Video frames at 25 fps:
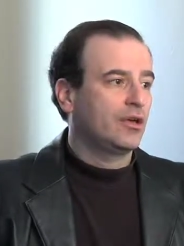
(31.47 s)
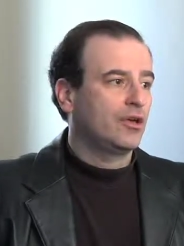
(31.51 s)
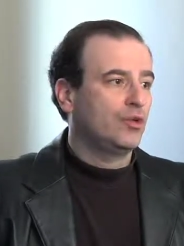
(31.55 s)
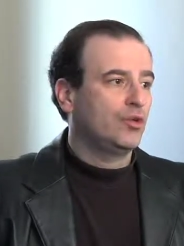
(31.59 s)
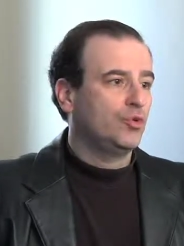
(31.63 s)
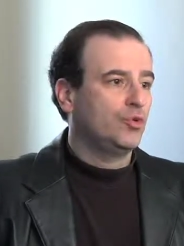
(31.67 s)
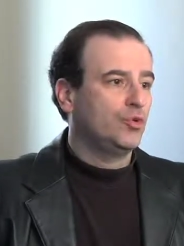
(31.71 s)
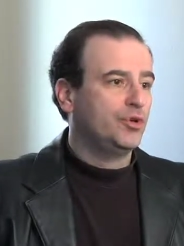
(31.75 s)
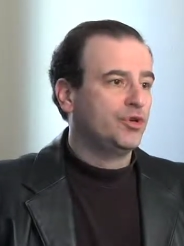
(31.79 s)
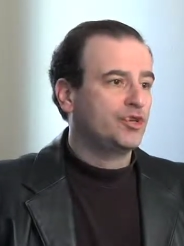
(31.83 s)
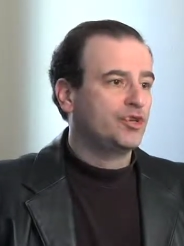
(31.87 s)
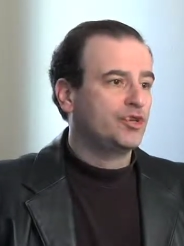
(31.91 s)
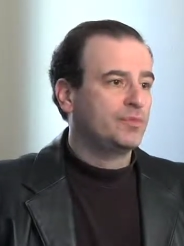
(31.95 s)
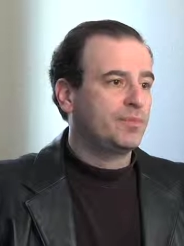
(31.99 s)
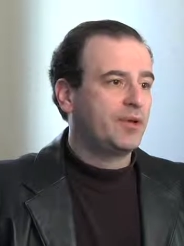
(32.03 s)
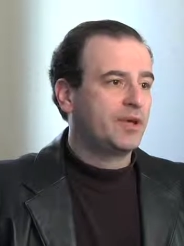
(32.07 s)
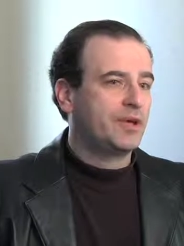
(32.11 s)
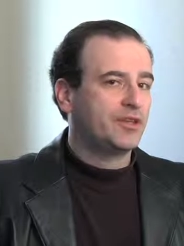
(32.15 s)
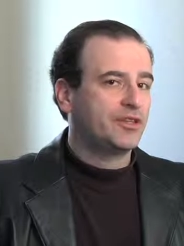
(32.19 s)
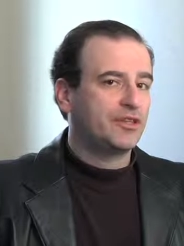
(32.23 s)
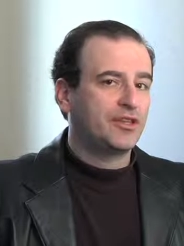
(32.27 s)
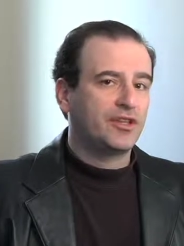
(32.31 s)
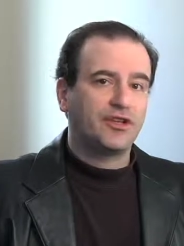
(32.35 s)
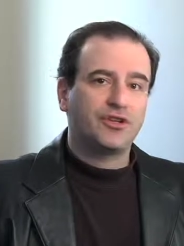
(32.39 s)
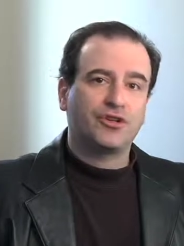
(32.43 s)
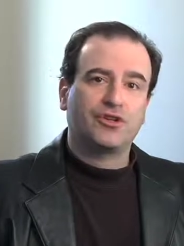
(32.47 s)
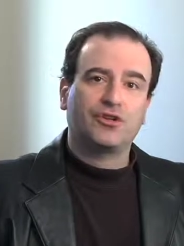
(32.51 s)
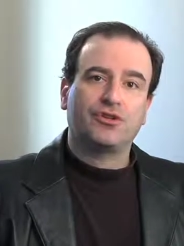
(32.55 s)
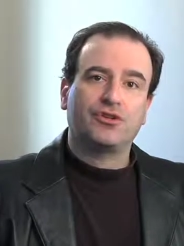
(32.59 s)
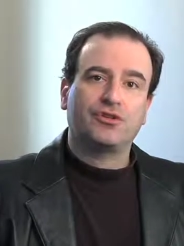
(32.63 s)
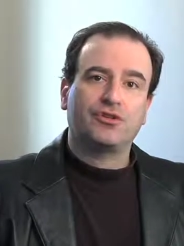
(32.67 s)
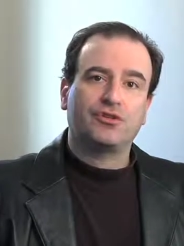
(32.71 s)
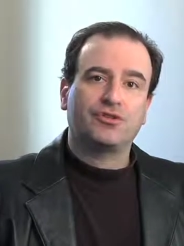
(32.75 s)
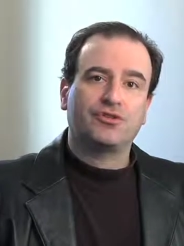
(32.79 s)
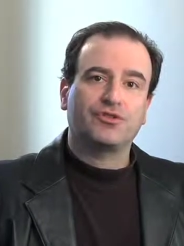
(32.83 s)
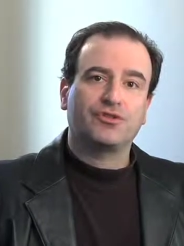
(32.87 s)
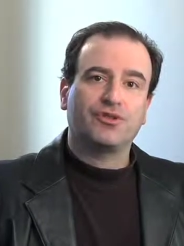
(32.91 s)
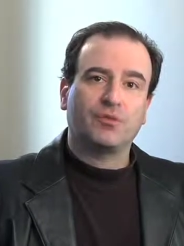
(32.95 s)
you would expect that
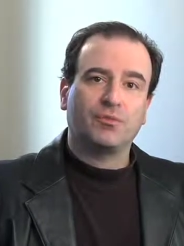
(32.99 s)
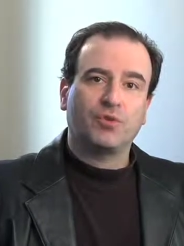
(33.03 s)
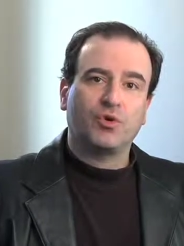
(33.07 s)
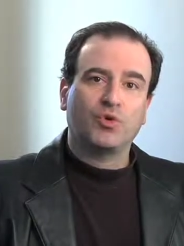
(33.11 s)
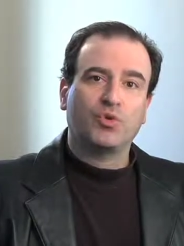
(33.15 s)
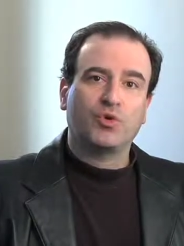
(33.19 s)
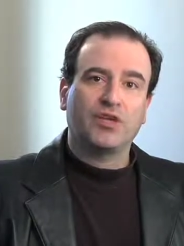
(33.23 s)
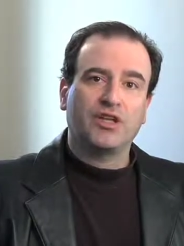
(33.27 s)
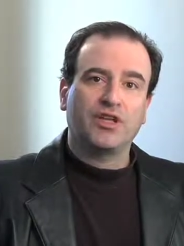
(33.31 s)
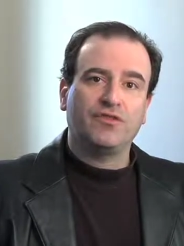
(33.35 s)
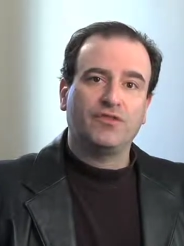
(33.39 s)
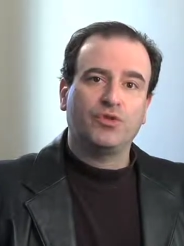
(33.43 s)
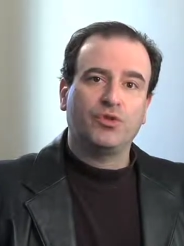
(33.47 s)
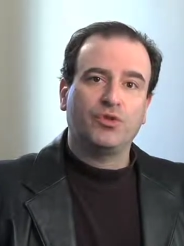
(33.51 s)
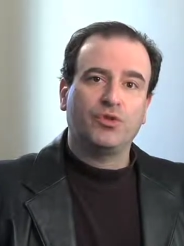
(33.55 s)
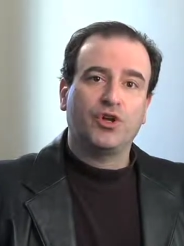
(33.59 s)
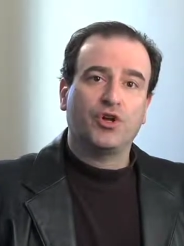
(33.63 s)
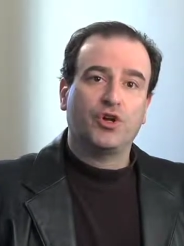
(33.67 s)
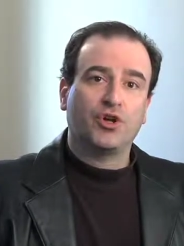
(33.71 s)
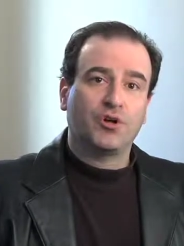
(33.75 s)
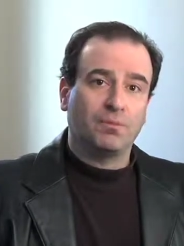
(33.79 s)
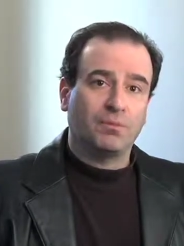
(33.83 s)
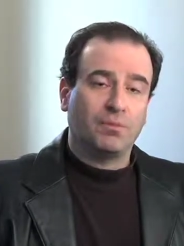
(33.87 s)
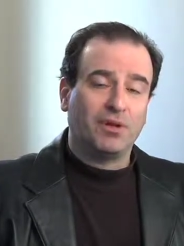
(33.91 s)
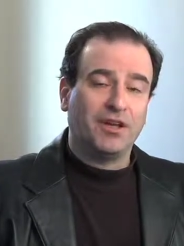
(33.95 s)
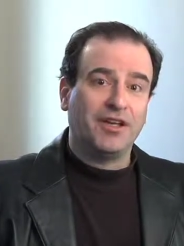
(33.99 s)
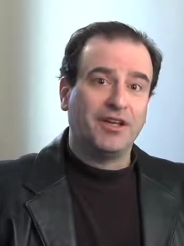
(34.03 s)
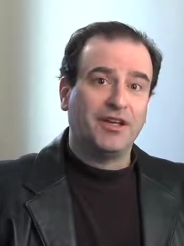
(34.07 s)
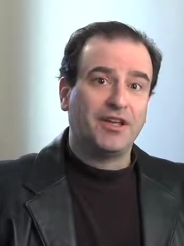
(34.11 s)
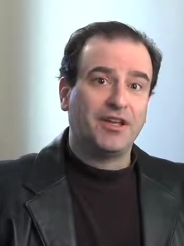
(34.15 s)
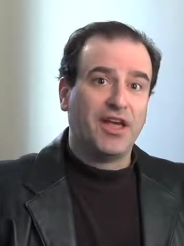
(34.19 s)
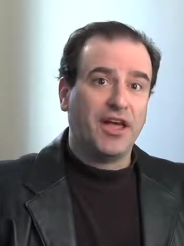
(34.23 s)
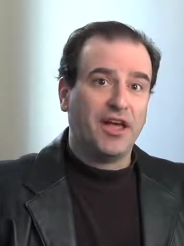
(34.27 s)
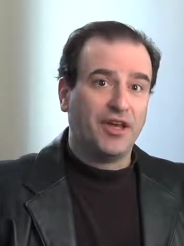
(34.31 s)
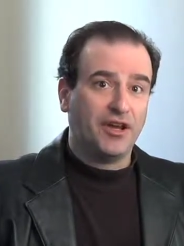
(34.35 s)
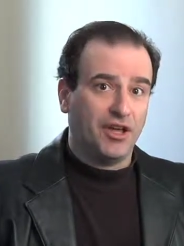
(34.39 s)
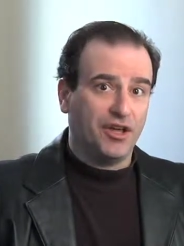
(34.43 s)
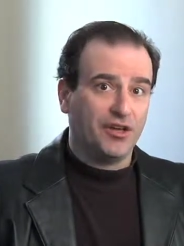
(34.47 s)
someone would give you their complete
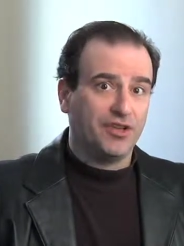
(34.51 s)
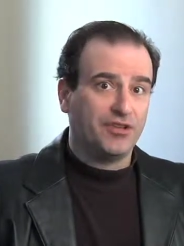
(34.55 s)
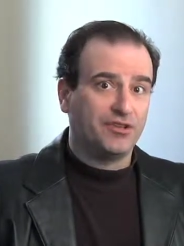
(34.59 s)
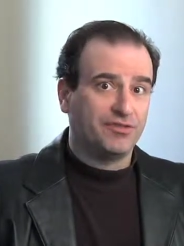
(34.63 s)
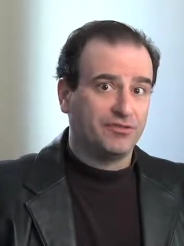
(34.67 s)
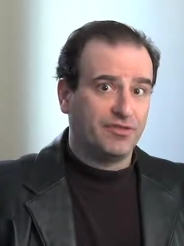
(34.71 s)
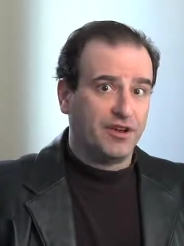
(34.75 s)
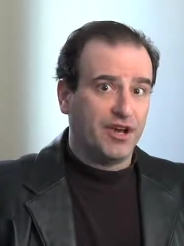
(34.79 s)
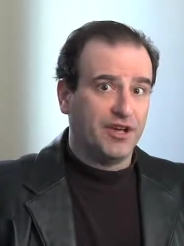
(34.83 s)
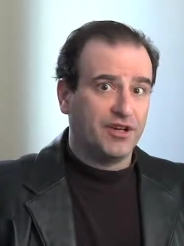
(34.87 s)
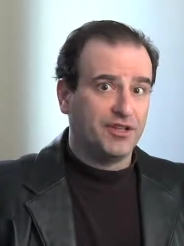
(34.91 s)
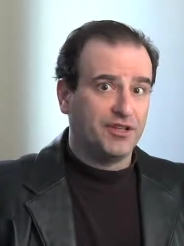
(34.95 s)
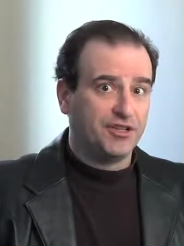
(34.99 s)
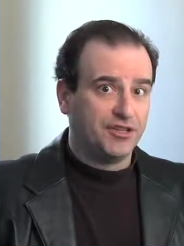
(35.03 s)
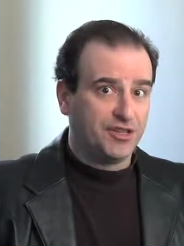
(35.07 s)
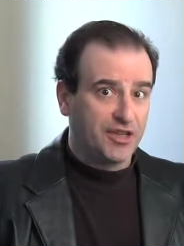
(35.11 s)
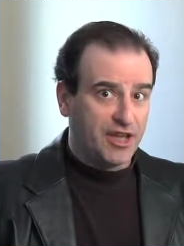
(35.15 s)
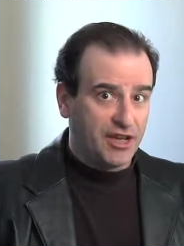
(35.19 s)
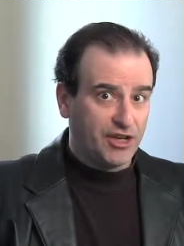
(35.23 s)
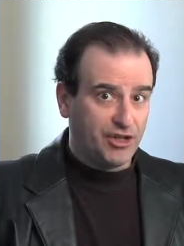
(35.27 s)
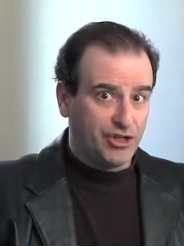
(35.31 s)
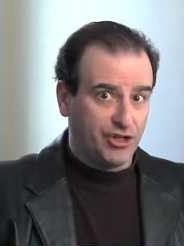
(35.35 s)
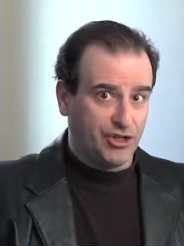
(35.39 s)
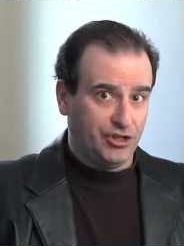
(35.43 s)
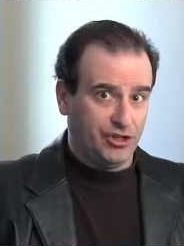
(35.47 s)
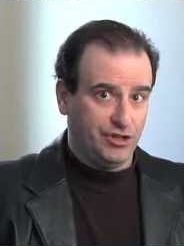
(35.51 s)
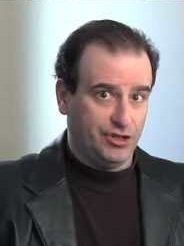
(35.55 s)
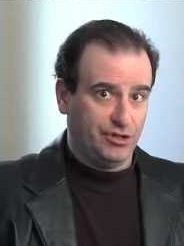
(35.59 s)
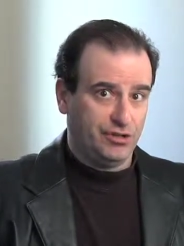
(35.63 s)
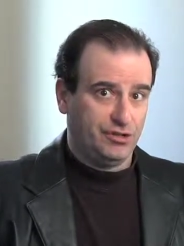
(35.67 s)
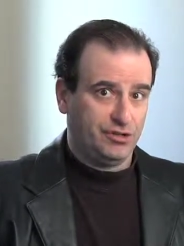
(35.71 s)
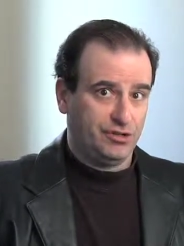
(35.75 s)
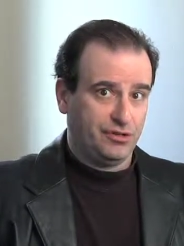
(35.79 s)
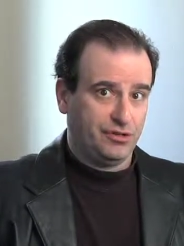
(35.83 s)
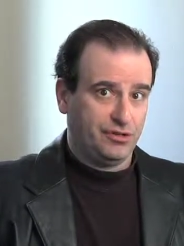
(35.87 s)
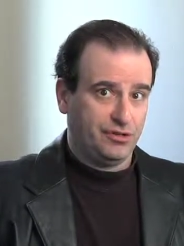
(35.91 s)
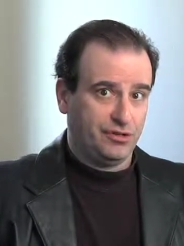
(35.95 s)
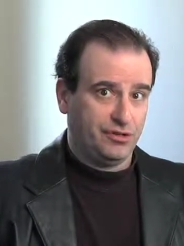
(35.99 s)
and undivided attention,
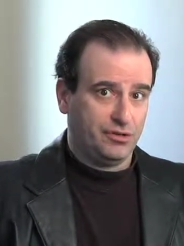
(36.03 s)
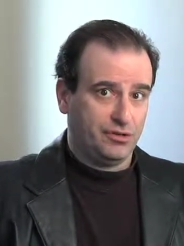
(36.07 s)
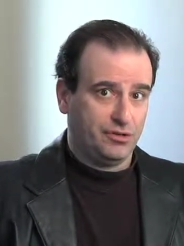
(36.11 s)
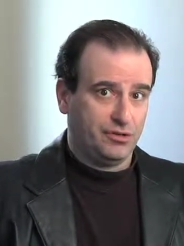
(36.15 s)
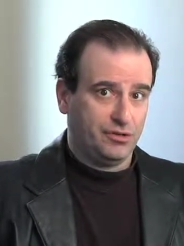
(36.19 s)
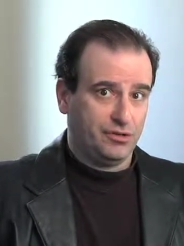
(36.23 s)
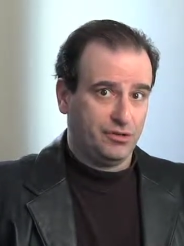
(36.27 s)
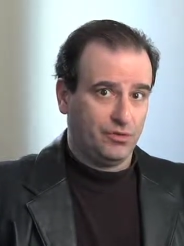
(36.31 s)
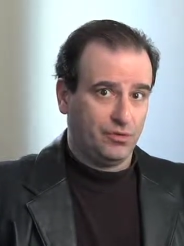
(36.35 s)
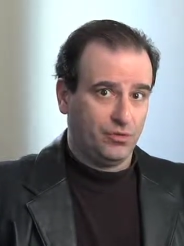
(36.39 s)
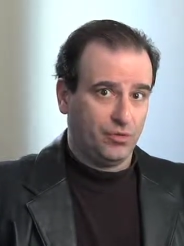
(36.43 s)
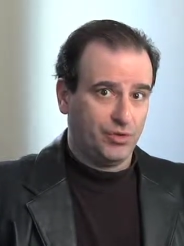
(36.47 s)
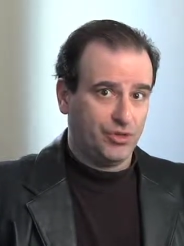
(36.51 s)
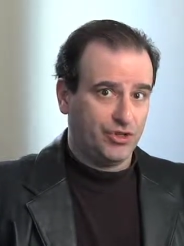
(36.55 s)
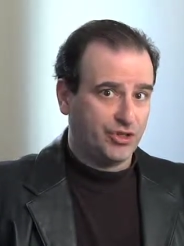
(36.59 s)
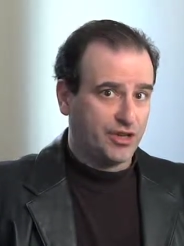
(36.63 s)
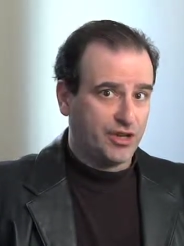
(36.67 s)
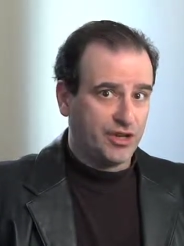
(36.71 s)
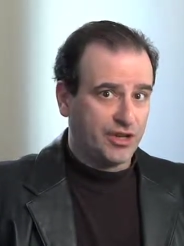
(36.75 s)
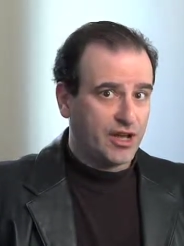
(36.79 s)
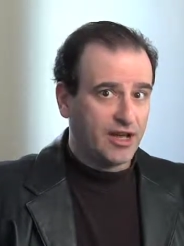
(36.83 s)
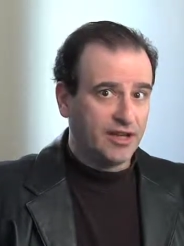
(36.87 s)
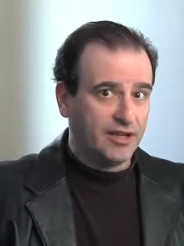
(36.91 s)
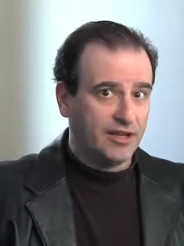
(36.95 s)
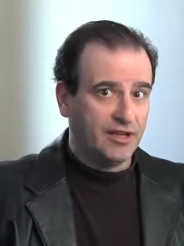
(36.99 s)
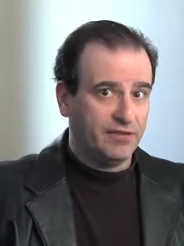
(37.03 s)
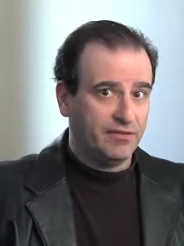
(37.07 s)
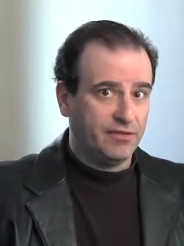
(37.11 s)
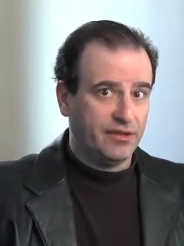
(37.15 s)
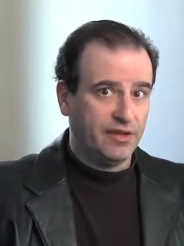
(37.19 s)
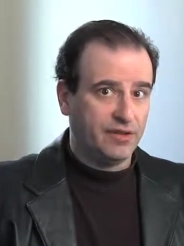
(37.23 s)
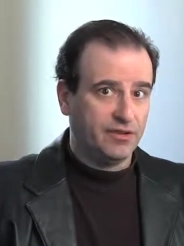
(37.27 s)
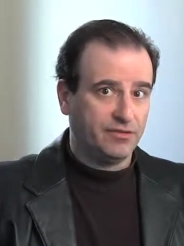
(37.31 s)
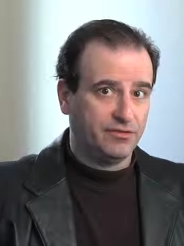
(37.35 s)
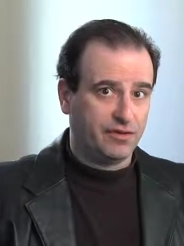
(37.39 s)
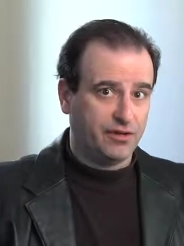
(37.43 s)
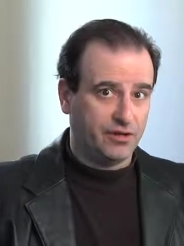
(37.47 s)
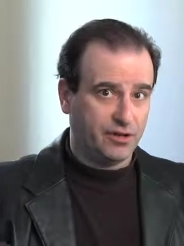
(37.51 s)
which they're not giving
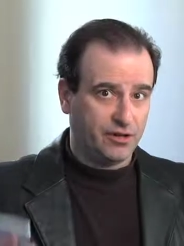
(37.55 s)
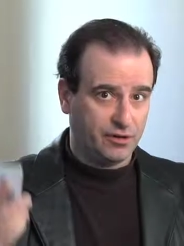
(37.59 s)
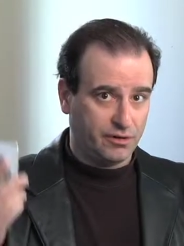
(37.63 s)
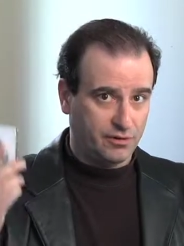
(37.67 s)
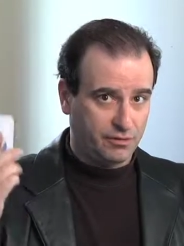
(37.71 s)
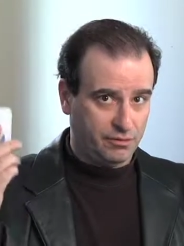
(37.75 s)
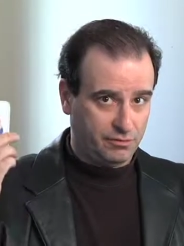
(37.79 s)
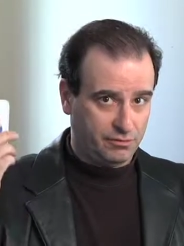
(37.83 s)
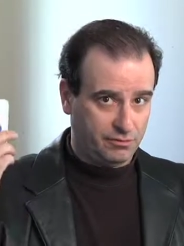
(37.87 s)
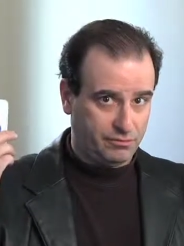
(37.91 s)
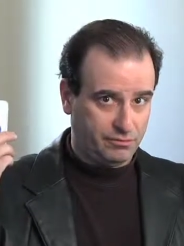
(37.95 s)
if they're